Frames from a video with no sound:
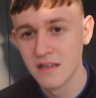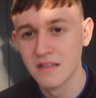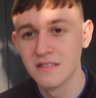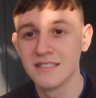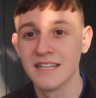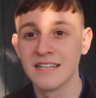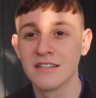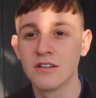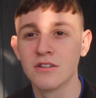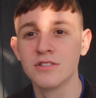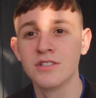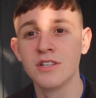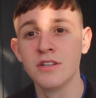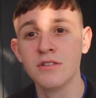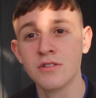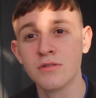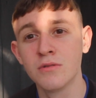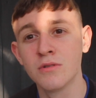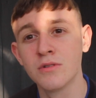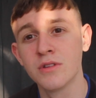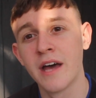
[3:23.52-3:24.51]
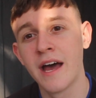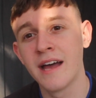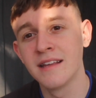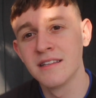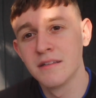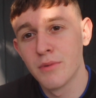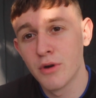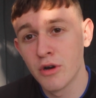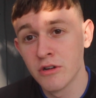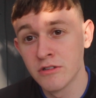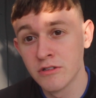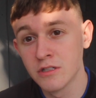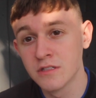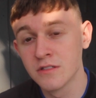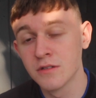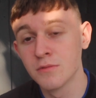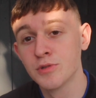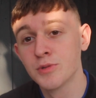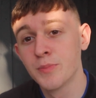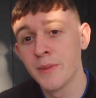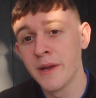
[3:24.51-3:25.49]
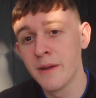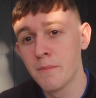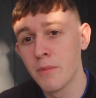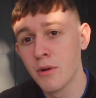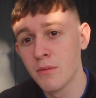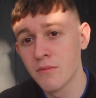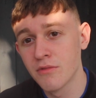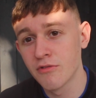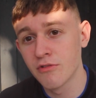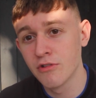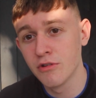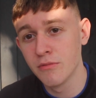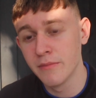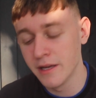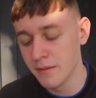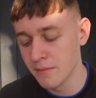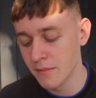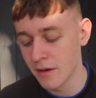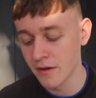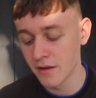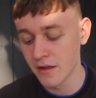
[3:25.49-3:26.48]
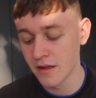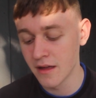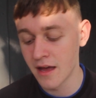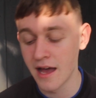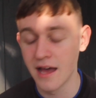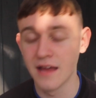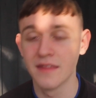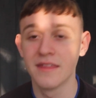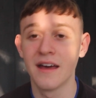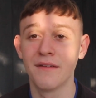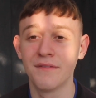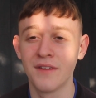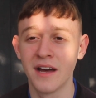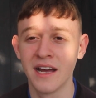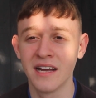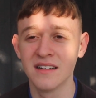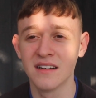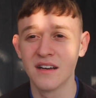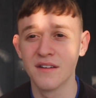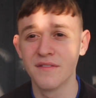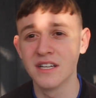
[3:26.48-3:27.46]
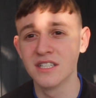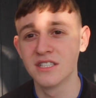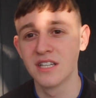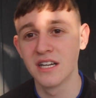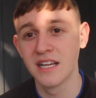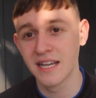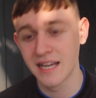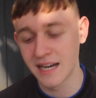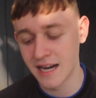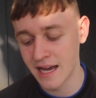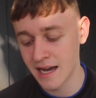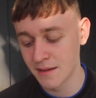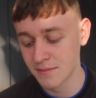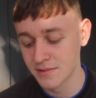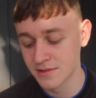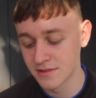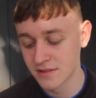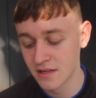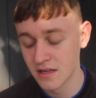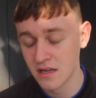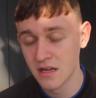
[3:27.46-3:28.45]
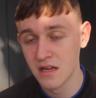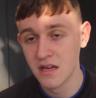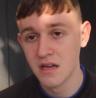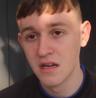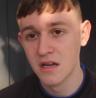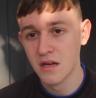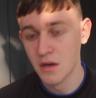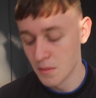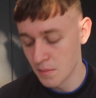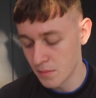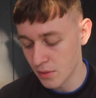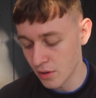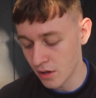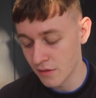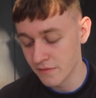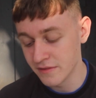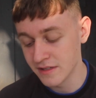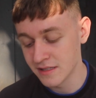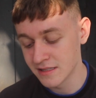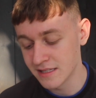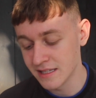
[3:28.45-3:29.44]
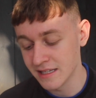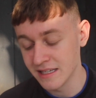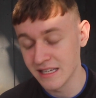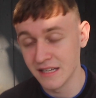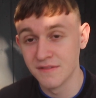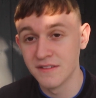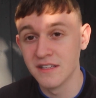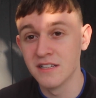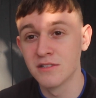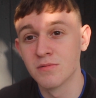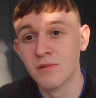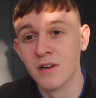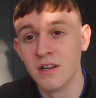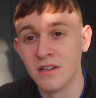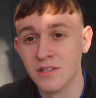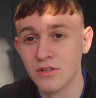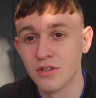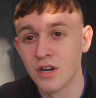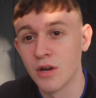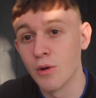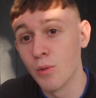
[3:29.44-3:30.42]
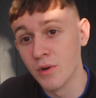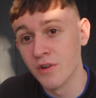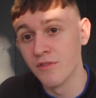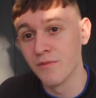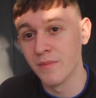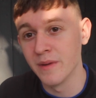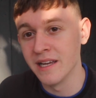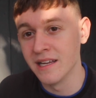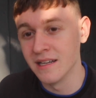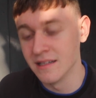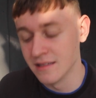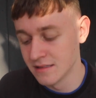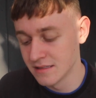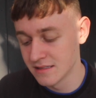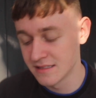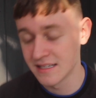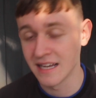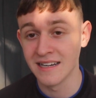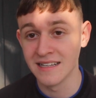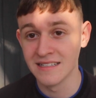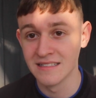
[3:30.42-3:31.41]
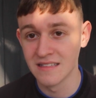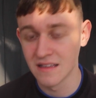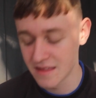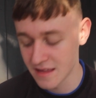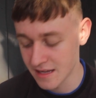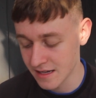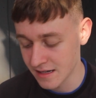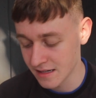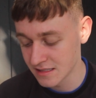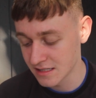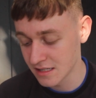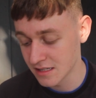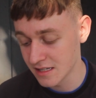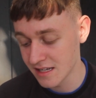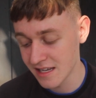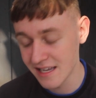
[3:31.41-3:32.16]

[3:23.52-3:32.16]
So yeah, guys, due to all the antibiotics that was being pumped through me, that vein eventually collapsed. But obviously, if this weren't done, I would have been sent into theatre. So